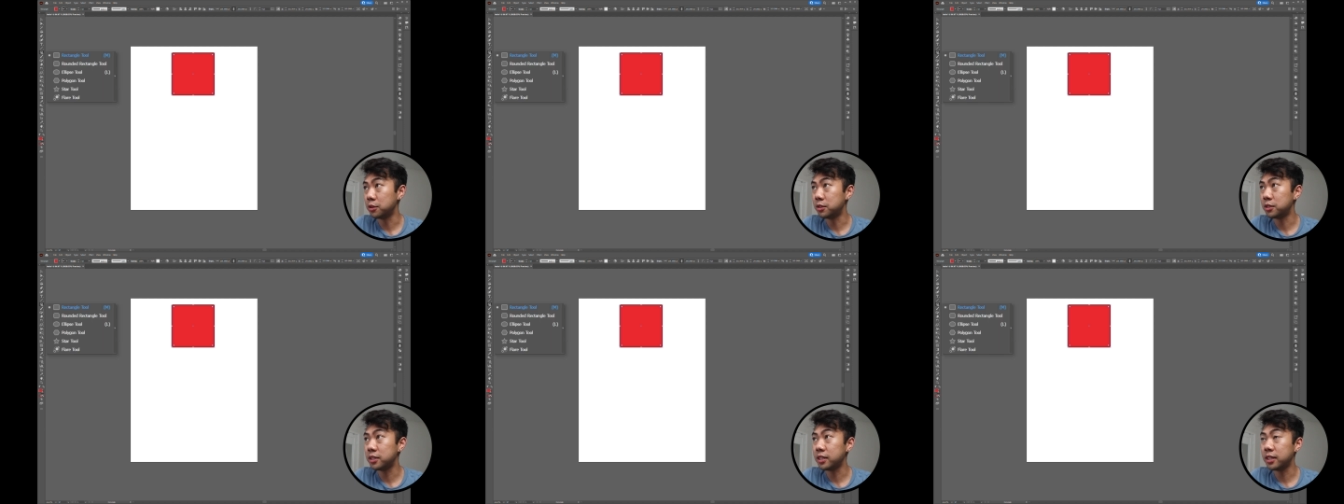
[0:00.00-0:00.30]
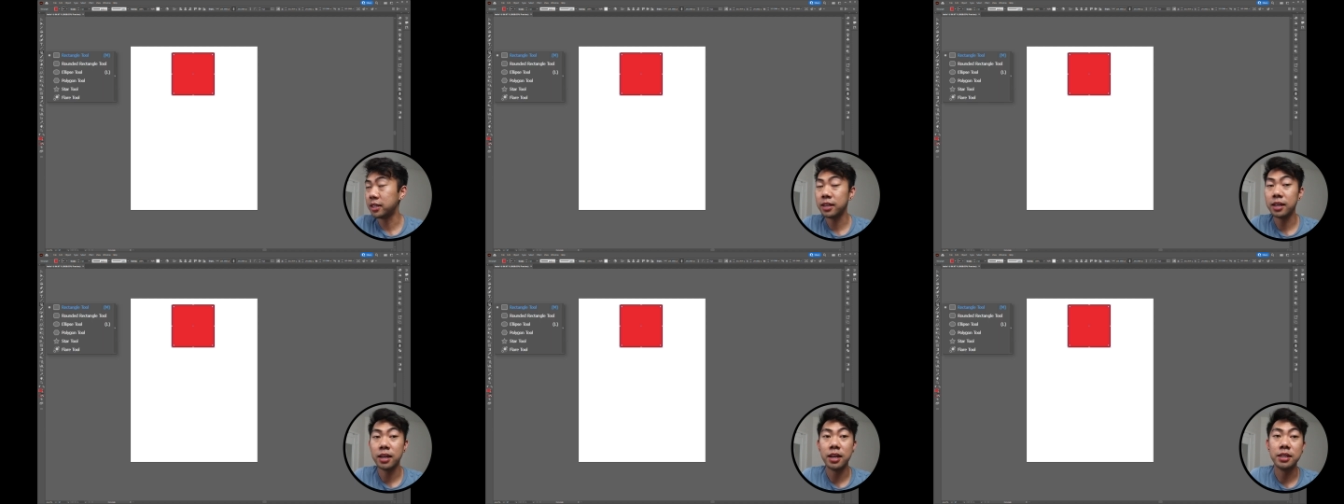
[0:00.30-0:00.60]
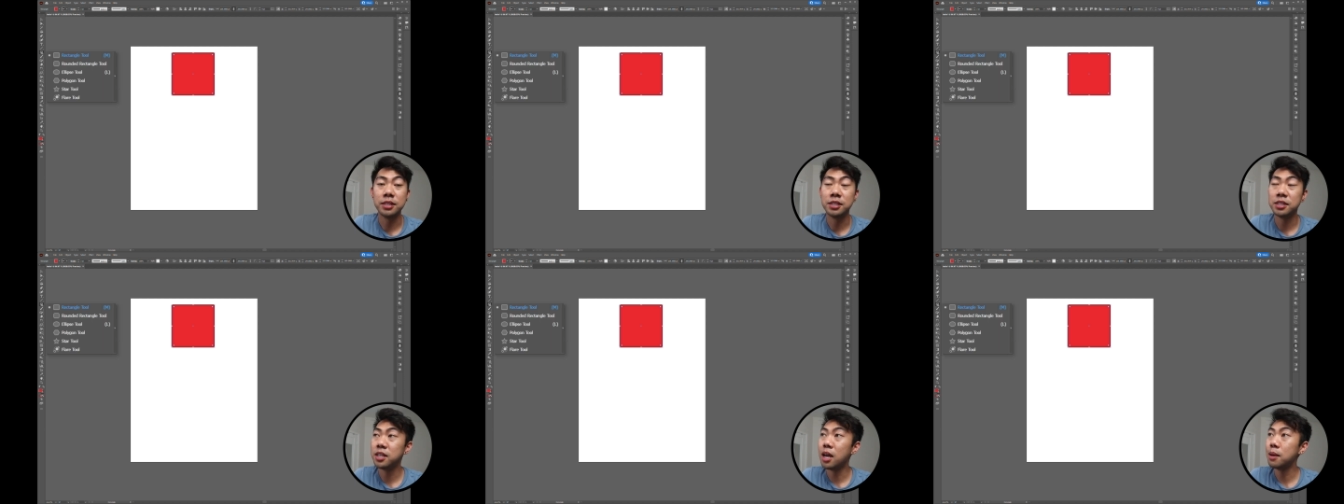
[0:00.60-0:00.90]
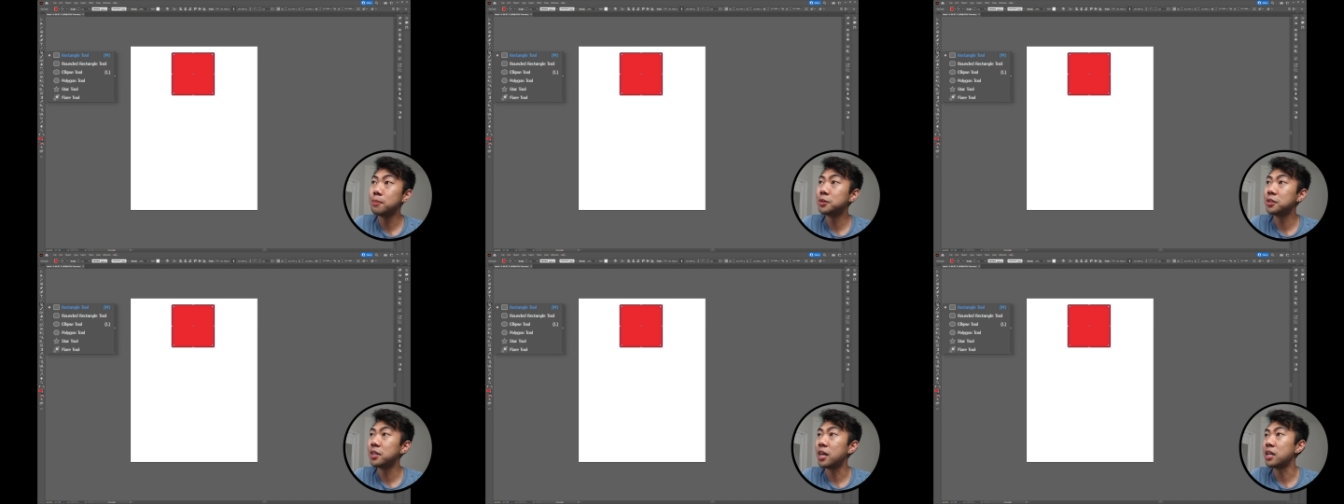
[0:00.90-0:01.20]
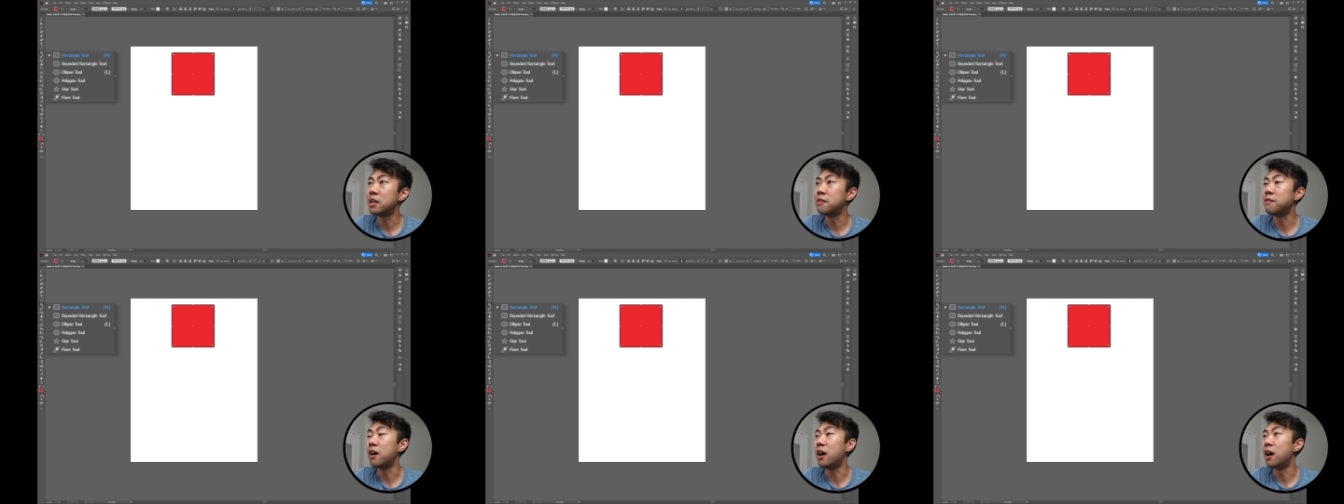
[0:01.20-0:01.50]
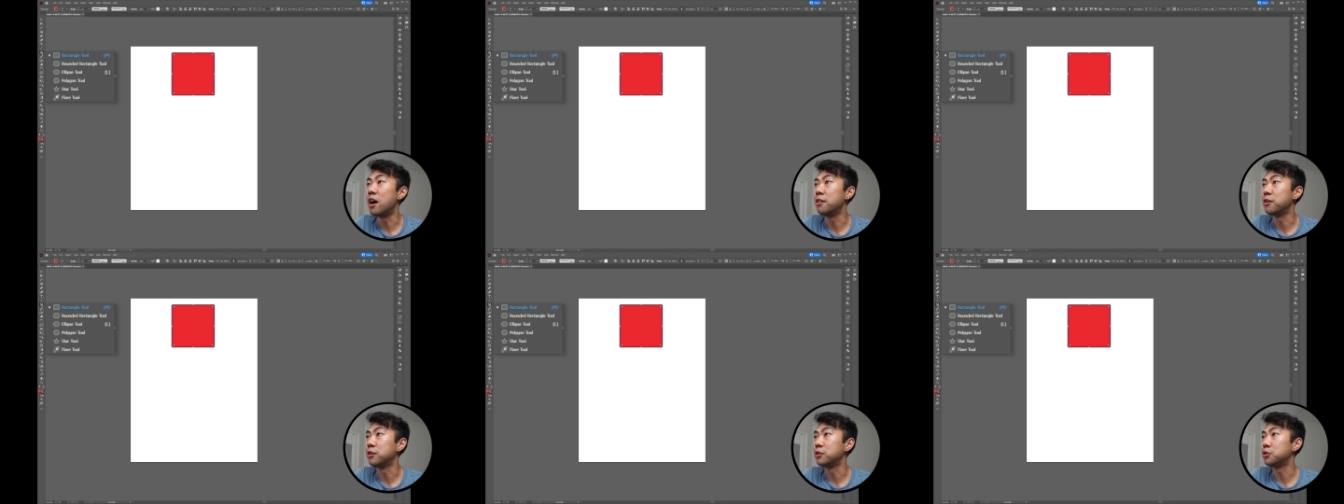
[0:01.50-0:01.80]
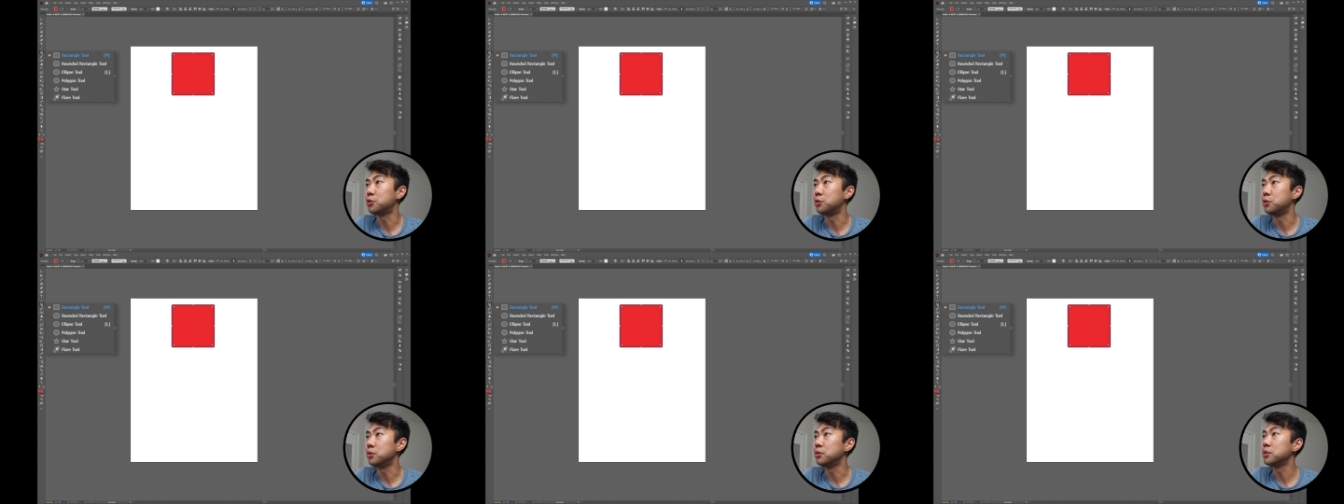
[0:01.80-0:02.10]
you'll see a subset of other
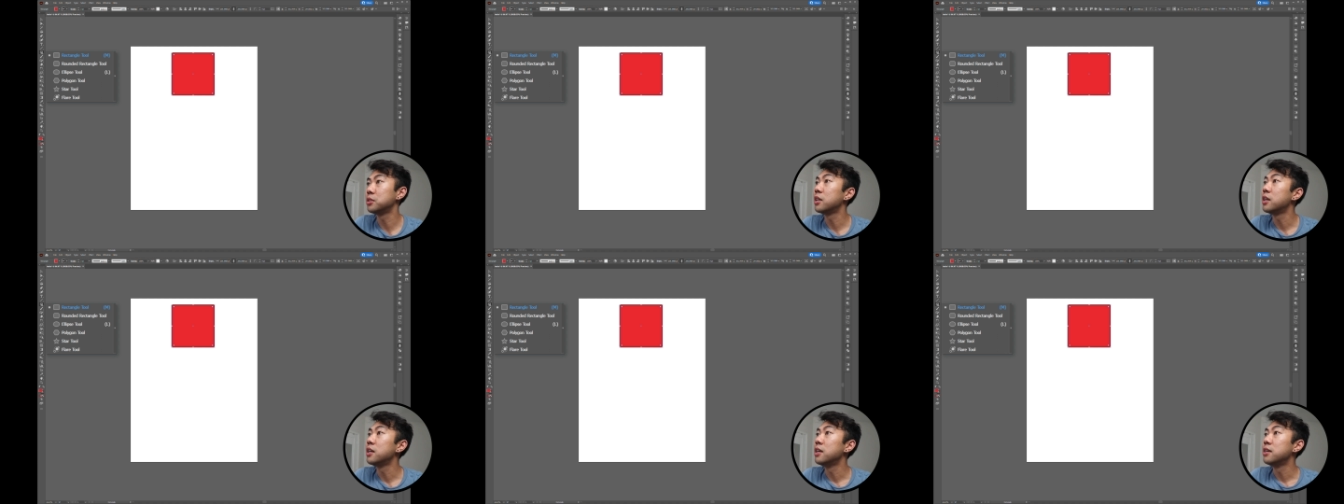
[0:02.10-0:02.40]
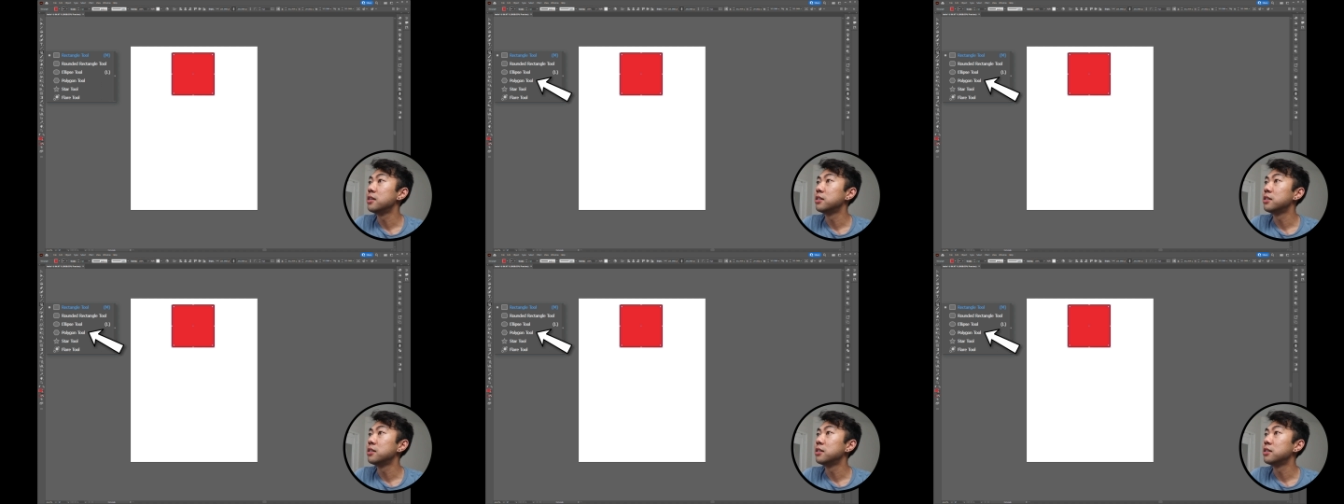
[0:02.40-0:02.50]
tools.